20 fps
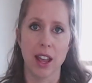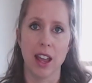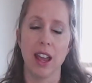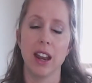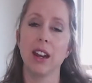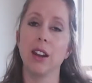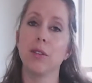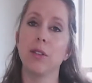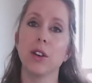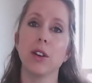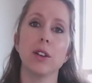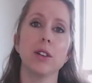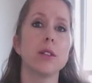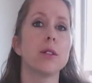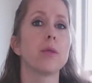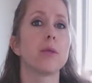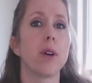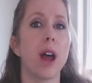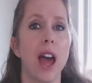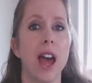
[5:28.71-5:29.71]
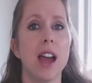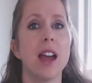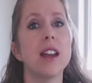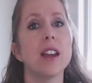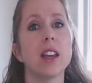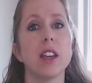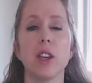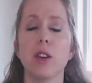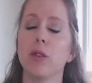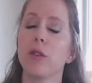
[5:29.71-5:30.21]
And if you're in the
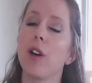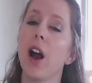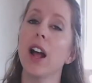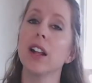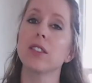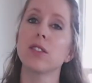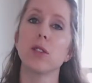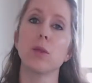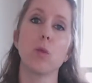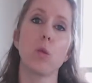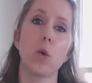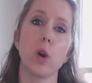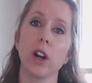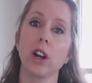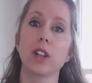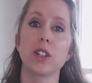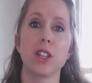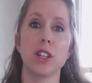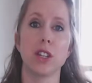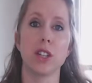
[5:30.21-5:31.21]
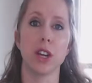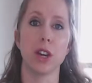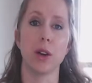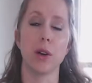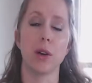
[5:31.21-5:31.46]
red, you've got some work to do.